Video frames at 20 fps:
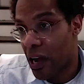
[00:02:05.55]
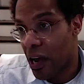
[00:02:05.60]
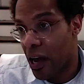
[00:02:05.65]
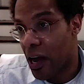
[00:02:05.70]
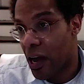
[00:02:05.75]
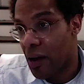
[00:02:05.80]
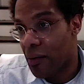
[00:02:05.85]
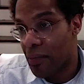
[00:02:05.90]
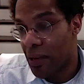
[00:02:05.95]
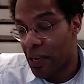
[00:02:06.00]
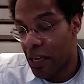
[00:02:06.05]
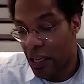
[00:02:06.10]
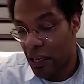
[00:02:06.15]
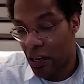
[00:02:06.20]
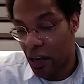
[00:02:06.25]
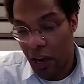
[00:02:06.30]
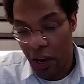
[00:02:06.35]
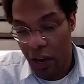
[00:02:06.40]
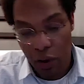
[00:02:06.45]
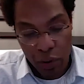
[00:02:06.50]
I
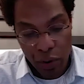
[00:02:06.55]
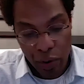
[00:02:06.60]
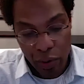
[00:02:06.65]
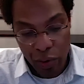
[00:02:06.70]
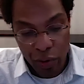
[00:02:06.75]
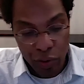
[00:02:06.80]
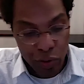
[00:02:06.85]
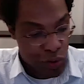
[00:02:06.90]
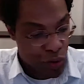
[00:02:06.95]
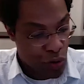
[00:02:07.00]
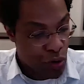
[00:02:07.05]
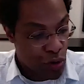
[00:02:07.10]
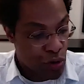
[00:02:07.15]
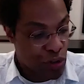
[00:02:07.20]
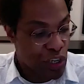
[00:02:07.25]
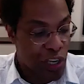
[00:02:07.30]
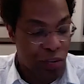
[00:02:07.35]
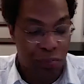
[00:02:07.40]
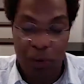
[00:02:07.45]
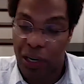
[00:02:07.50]
would also encourage
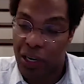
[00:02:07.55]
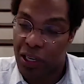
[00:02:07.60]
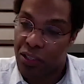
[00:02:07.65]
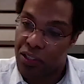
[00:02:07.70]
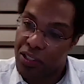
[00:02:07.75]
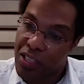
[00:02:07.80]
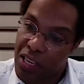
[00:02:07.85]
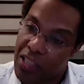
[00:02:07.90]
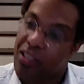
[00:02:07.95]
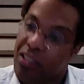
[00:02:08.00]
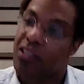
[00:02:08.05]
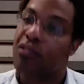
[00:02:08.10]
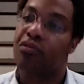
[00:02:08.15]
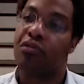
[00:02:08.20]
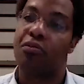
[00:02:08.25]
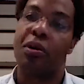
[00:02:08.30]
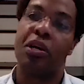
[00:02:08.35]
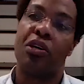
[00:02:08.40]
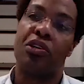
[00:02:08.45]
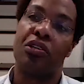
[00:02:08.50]
anybody to take this
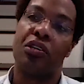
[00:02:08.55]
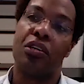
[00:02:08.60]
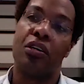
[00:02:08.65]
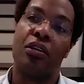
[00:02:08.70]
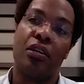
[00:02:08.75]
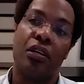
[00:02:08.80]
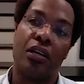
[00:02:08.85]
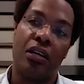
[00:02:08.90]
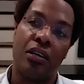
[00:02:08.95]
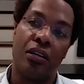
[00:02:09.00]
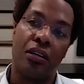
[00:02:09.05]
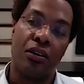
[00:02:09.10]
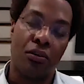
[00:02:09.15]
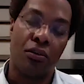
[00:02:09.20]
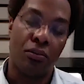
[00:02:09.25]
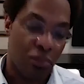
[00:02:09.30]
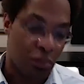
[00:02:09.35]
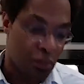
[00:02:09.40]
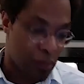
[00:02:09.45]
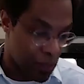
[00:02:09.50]
information and
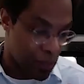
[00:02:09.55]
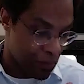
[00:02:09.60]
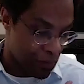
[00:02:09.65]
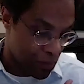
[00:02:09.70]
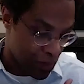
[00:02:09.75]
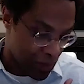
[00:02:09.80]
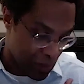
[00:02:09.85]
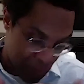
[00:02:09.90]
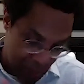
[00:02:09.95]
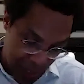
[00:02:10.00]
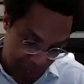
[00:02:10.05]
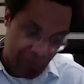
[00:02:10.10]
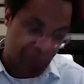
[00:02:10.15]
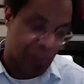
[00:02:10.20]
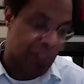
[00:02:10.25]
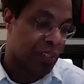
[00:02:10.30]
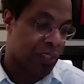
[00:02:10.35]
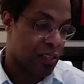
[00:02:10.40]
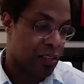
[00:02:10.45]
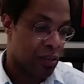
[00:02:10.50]

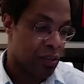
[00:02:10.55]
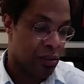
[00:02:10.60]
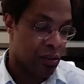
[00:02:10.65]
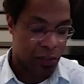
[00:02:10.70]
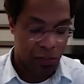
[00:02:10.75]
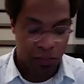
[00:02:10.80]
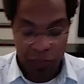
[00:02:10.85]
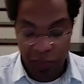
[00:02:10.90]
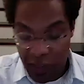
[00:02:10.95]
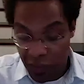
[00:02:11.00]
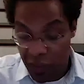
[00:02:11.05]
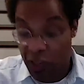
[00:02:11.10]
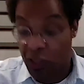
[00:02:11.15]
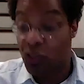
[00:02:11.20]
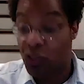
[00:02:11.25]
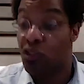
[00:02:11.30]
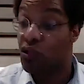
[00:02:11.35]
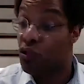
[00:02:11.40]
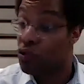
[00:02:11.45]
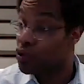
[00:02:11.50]
specific
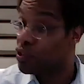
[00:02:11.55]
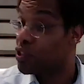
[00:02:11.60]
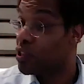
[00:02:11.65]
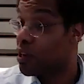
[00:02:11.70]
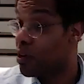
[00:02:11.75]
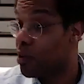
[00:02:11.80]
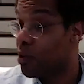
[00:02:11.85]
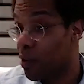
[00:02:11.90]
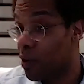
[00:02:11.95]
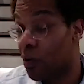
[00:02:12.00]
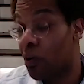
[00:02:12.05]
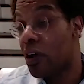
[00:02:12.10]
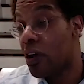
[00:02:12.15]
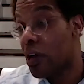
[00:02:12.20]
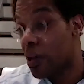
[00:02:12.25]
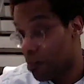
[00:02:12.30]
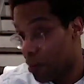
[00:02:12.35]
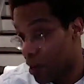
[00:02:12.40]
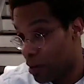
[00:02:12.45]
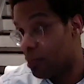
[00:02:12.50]
to your scenario
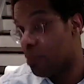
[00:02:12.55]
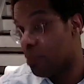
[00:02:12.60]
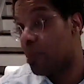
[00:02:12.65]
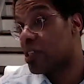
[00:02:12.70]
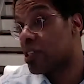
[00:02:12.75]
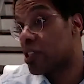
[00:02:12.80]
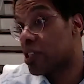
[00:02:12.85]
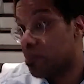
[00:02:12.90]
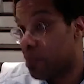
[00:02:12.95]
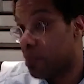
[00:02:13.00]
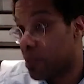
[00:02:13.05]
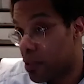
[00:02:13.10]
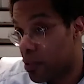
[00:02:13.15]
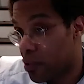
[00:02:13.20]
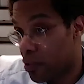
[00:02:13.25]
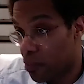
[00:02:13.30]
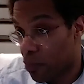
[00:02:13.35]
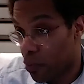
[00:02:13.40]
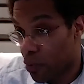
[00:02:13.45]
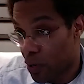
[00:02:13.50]
might be best to speak to
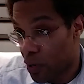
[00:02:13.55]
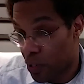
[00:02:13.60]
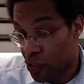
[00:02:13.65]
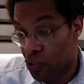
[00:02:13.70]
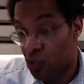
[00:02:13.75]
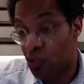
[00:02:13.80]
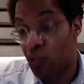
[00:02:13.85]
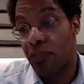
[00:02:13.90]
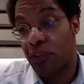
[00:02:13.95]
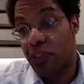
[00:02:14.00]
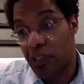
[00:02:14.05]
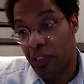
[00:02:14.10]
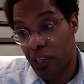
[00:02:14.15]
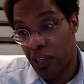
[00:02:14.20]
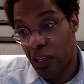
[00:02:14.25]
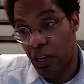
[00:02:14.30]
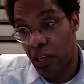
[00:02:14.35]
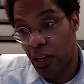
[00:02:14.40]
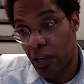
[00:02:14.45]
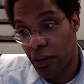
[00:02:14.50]
your mortgage
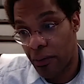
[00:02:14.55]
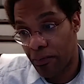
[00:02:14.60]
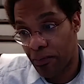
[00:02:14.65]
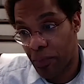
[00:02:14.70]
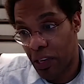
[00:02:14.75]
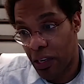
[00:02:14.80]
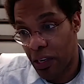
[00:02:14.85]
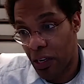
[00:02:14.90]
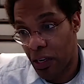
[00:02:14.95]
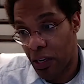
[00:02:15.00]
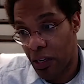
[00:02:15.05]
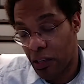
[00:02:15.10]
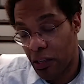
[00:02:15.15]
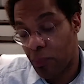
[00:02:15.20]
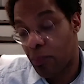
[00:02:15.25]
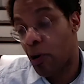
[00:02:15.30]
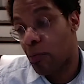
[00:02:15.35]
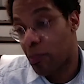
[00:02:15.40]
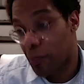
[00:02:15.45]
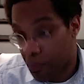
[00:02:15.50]
servicing
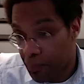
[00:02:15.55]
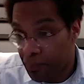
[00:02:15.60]
department.